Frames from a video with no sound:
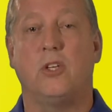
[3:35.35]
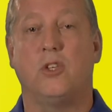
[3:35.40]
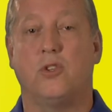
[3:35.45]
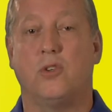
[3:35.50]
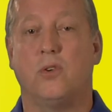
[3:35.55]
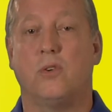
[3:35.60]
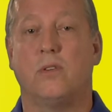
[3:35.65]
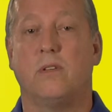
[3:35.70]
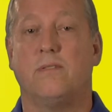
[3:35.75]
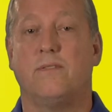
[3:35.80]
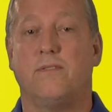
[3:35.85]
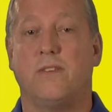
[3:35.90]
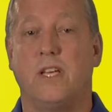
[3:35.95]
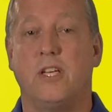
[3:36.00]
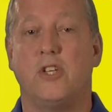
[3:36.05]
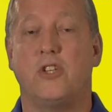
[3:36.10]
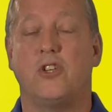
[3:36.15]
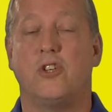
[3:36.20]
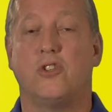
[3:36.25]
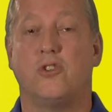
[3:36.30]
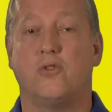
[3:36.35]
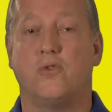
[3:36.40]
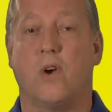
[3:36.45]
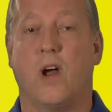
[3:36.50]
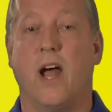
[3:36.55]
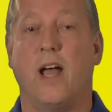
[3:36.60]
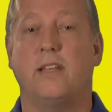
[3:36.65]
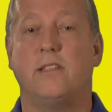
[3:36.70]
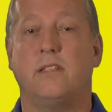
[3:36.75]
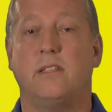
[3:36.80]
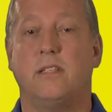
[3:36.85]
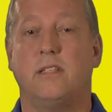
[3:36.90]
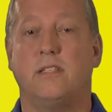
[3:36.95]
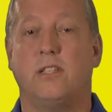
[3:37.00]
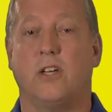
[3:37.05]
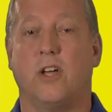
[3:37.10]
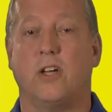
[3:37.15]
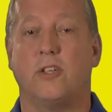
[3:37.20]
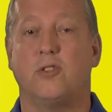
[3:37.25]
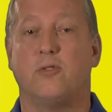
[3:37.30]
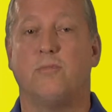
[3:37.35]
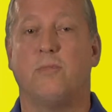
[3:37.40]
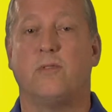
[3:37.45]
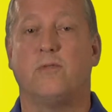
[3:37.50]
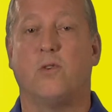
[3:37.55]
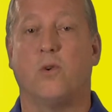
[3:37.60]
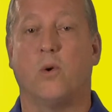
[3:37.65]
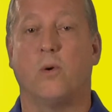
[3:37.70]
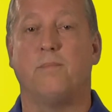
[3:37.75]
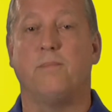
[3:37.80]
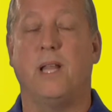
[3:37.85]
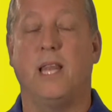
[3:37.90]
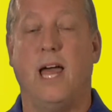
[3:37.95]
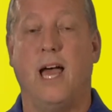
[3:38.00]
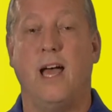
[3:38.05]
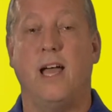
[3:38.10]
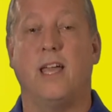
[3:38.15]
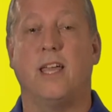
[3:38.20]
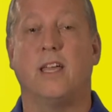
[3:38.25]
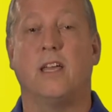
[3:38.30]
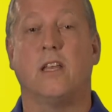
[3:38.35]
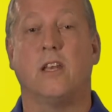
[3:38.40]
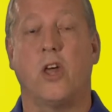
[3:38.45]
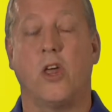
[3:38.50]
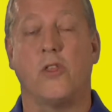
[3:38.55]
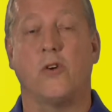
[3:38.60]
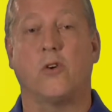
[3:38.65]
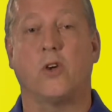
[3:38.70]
sure the finish is dry to the touch before applying another